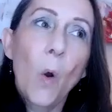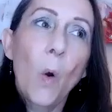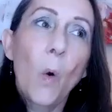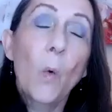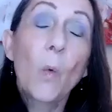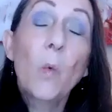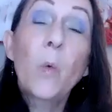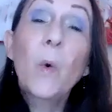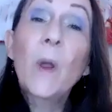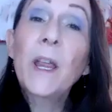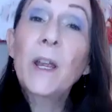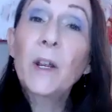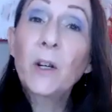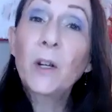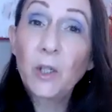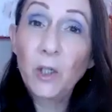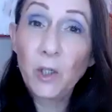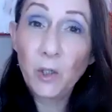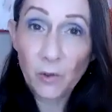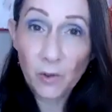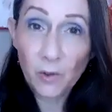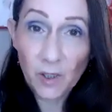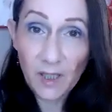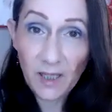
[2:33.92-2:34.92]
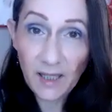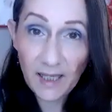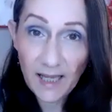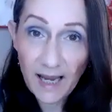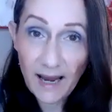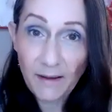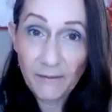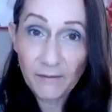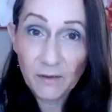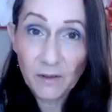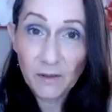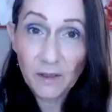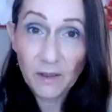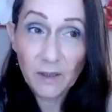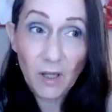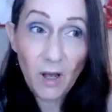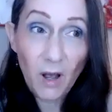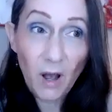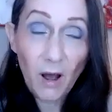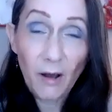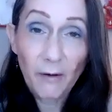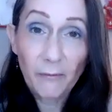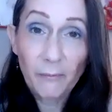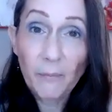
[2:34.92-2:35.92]
where your level
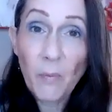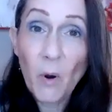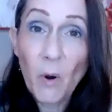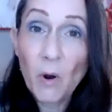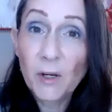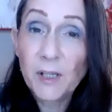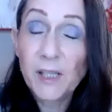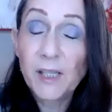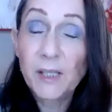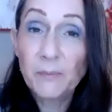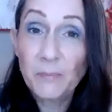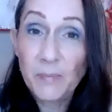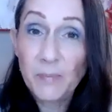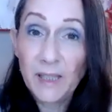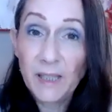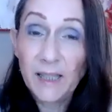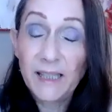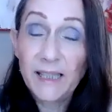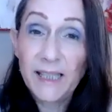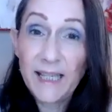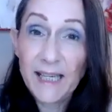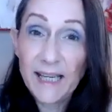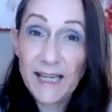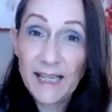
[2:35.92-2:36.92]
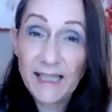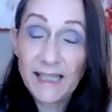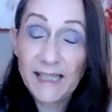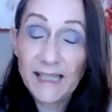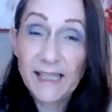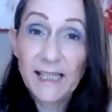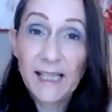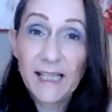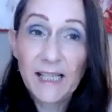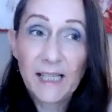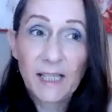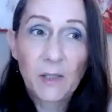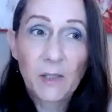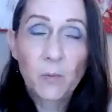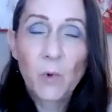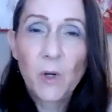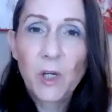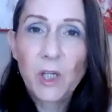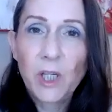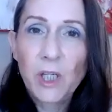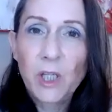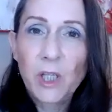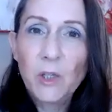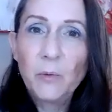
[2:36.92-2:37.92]
of possibility exists.
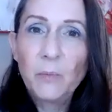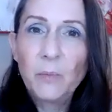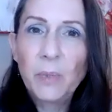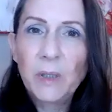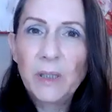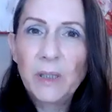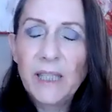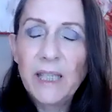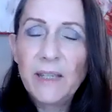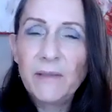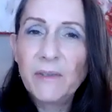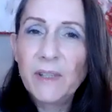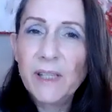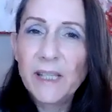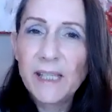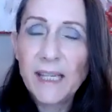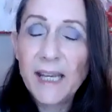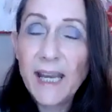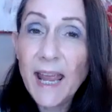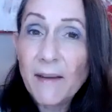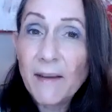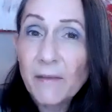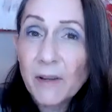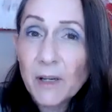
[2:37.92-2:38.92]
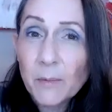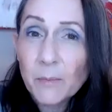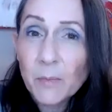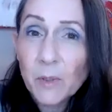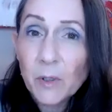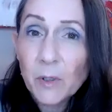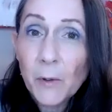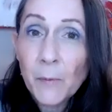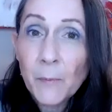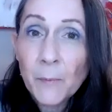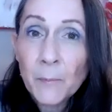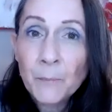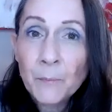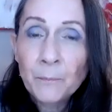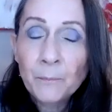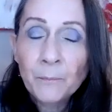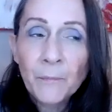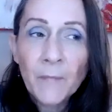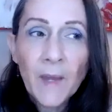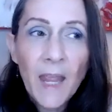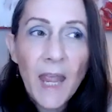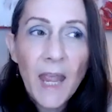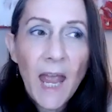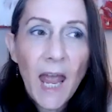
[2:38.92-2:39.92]
What do you believe is inevitable?
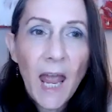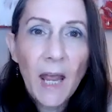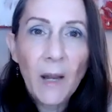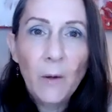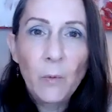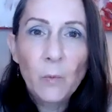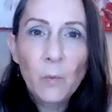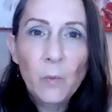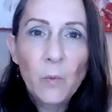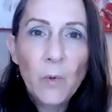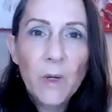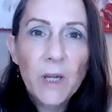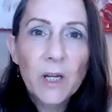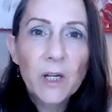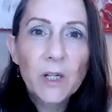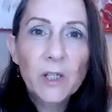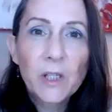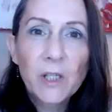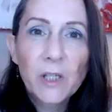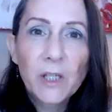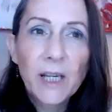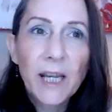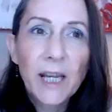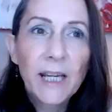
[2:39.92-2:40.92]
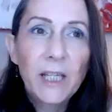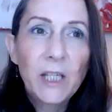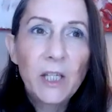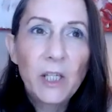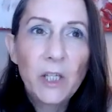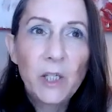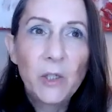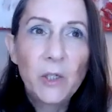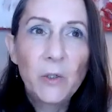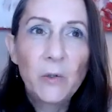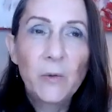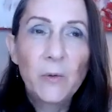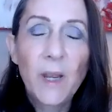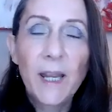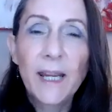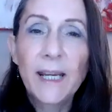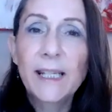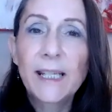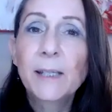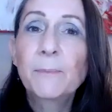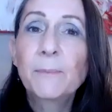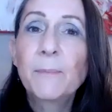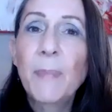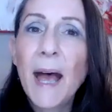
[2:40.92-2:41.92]
And where can you
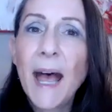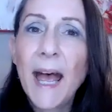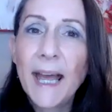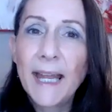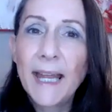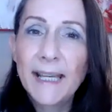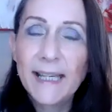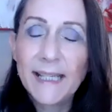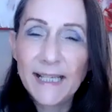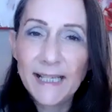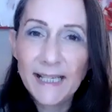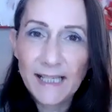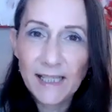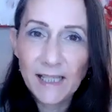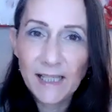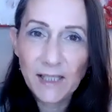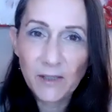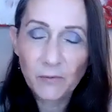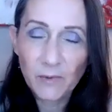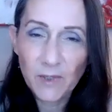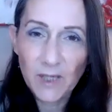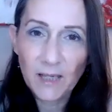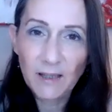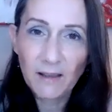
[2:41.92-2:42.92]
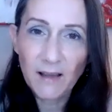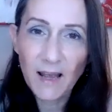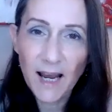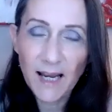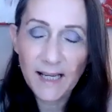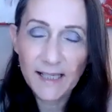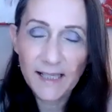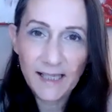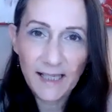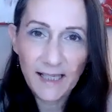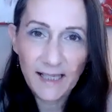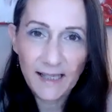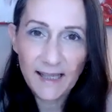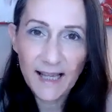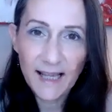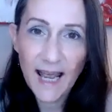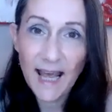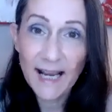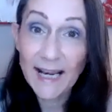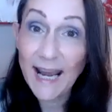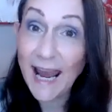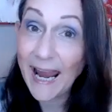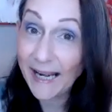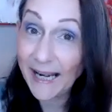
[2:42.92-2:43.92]
expand into realizing
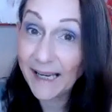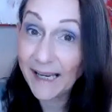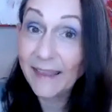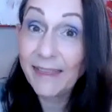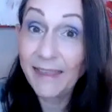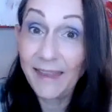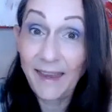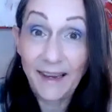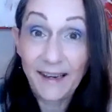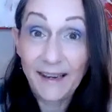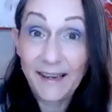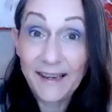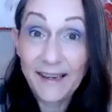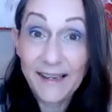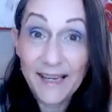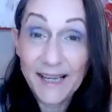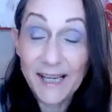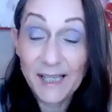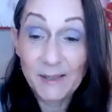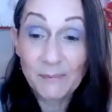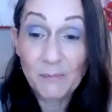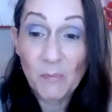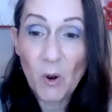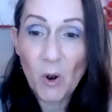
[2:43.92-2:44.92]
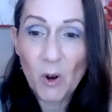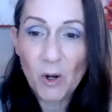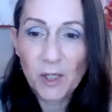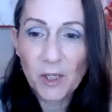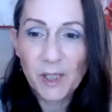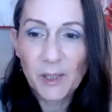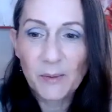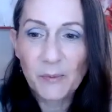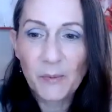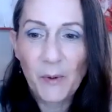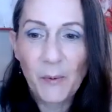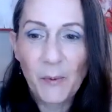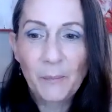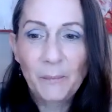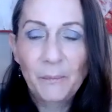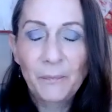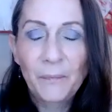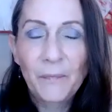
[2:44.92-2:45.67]
that anything is possible?